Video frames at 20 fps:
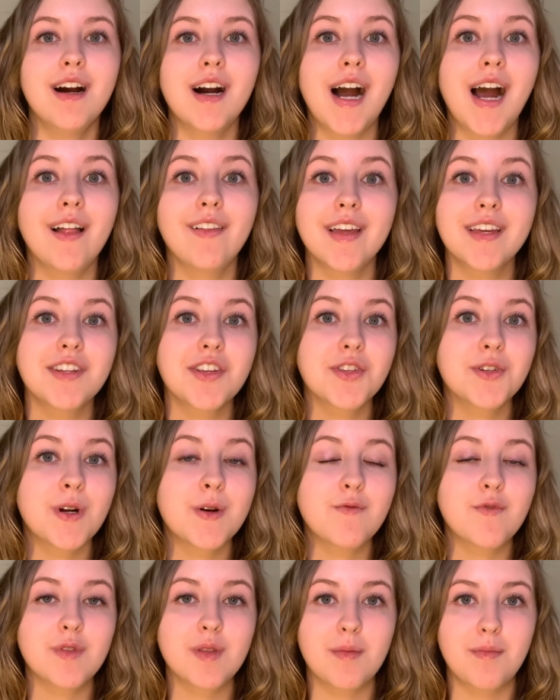I like to
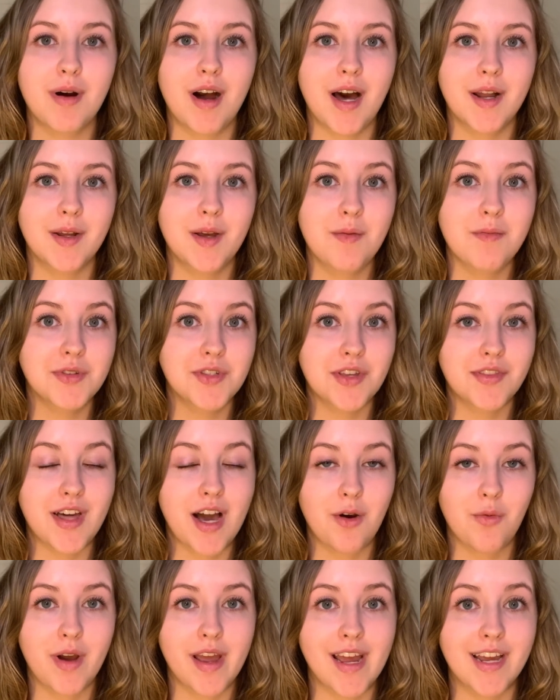start from the bottom so
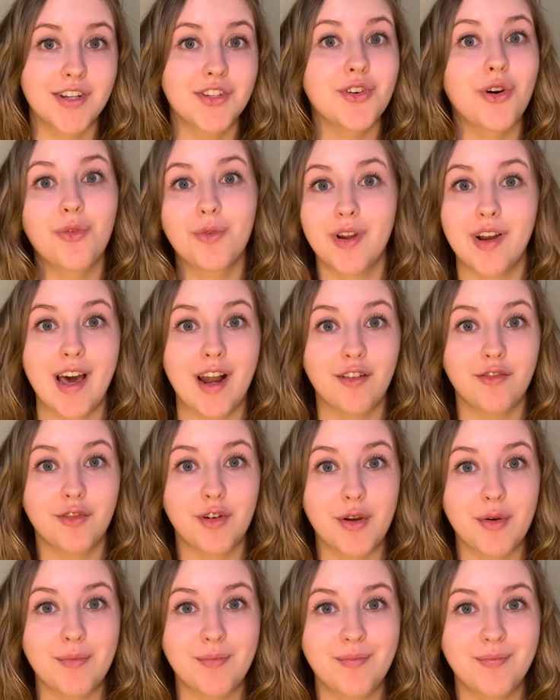that way I don't run out of
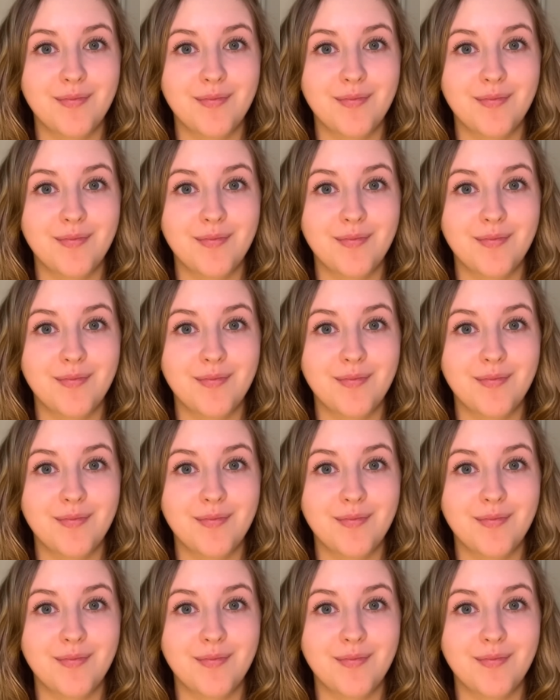room.